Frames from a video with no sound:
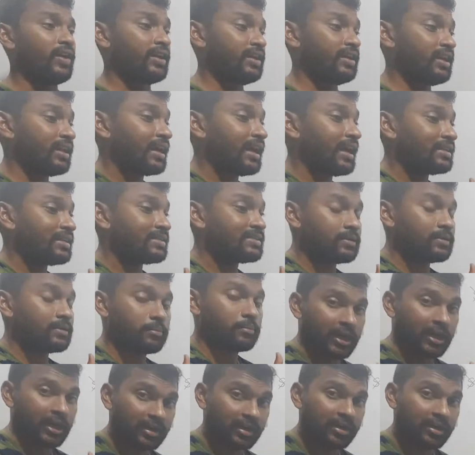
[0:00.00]
has some
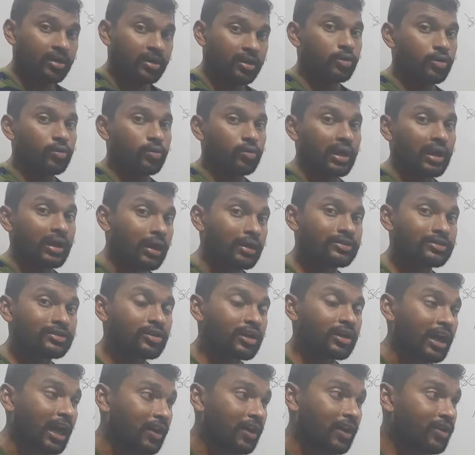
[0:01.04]
magnitude and also
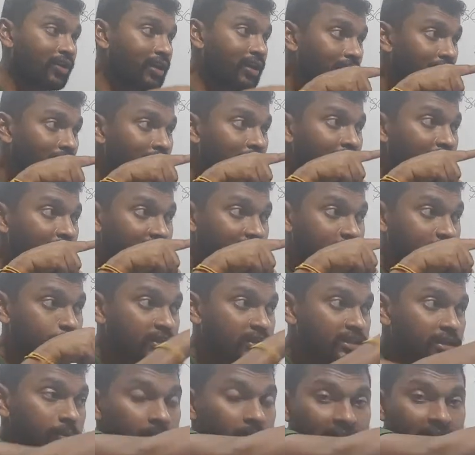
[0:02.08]
having a
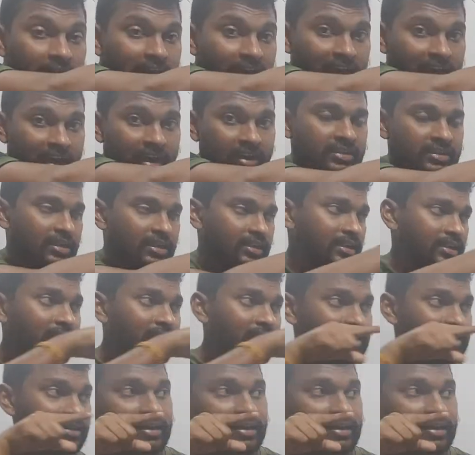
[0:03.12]
specific direction. That